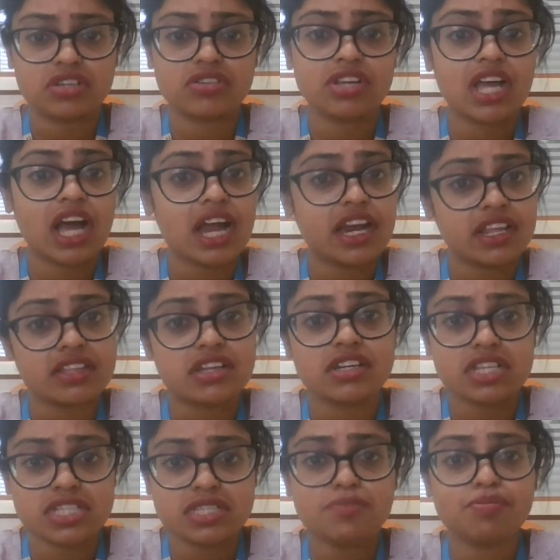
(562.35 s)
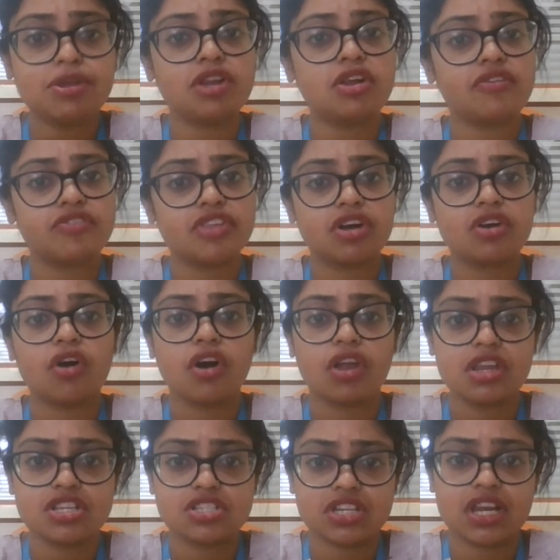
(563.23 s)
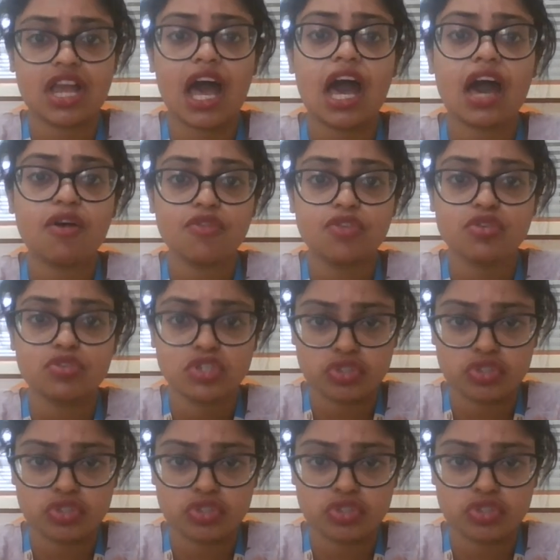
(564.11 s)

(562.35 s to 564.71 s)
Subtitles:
regarding the discipline of the college and how you